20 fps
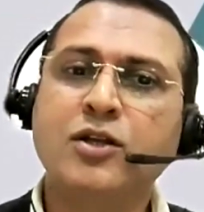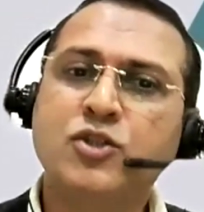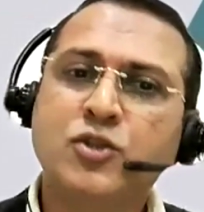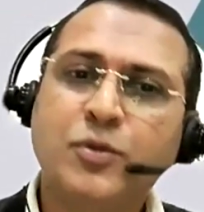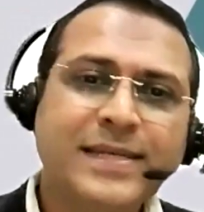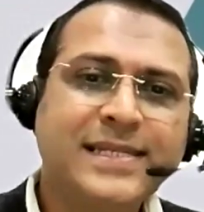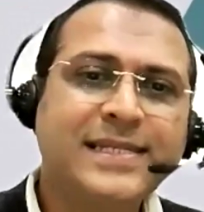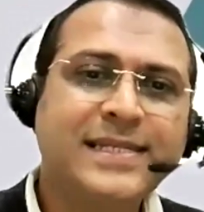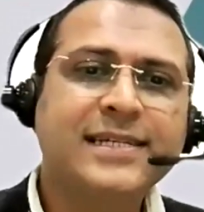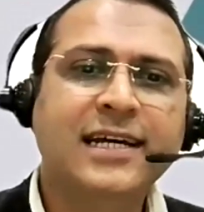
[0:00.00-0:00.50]

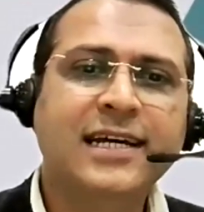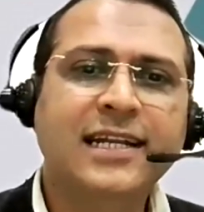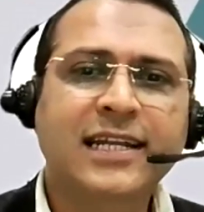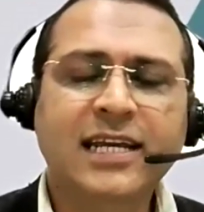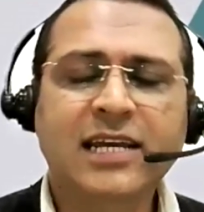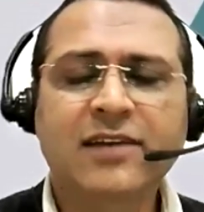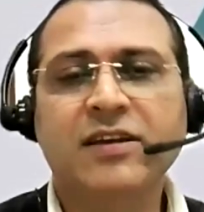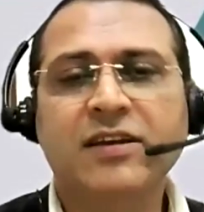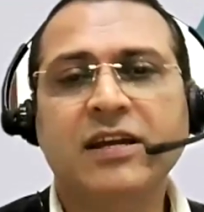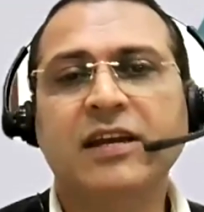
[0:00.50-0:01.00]
So
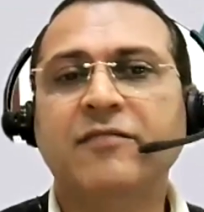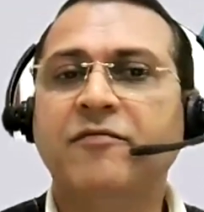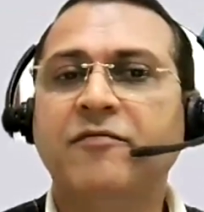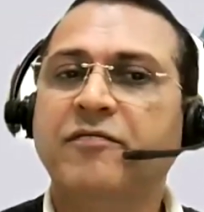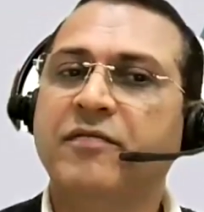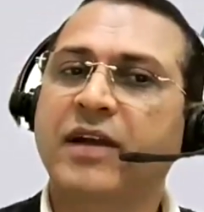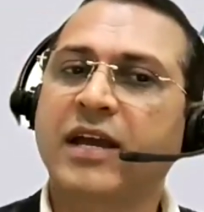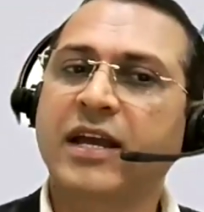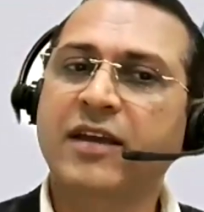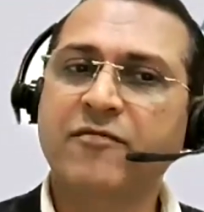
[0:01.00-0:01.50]
basically,
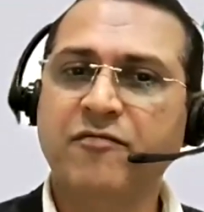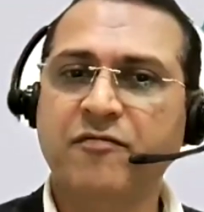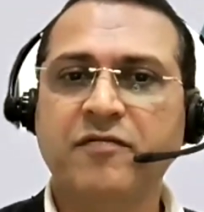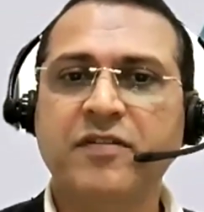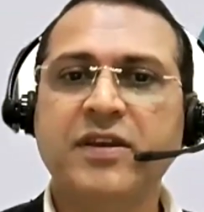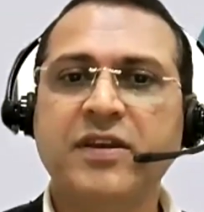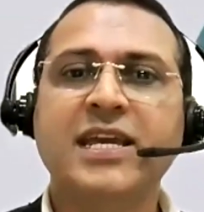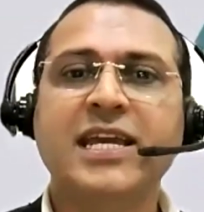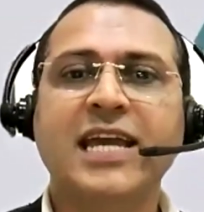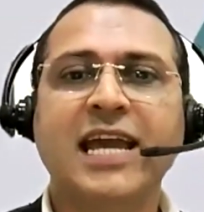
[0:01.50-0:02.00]
if
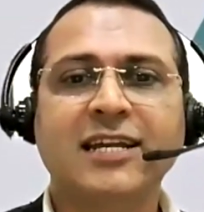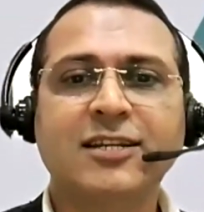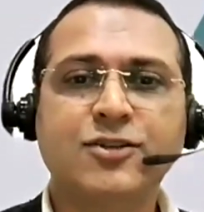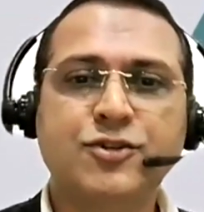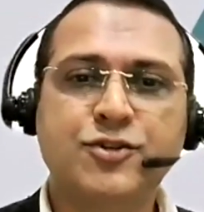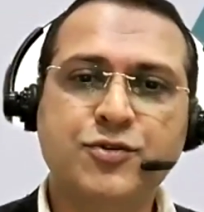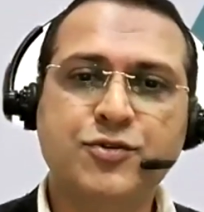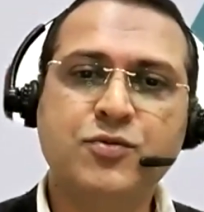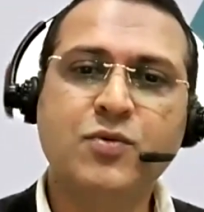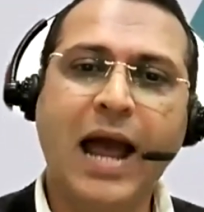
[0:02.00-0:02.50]
we
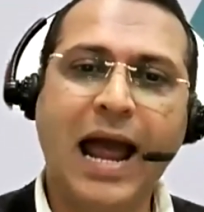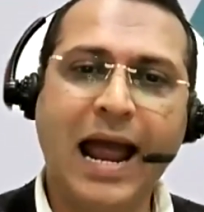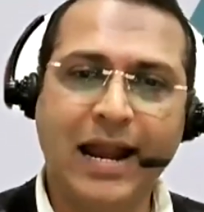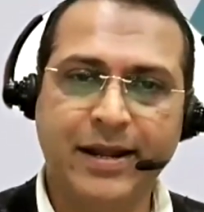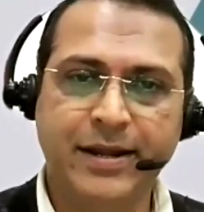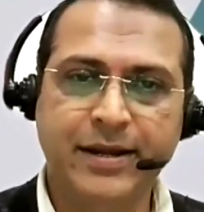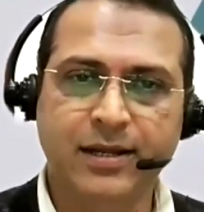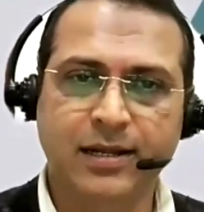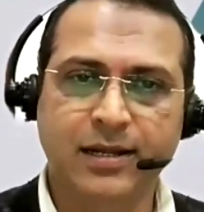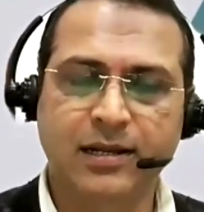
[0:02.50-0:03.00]
can do
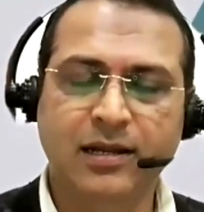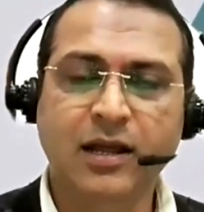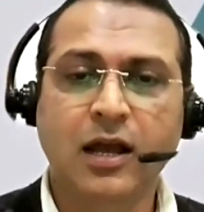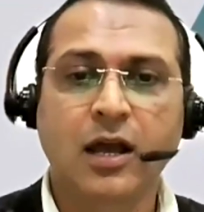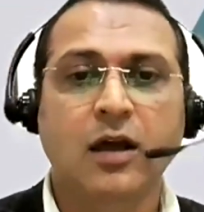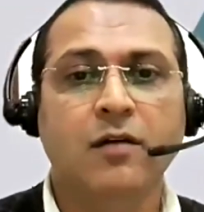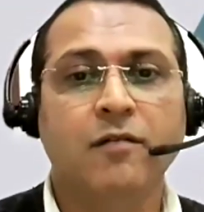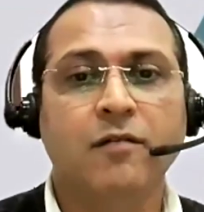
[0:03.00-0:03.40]
handle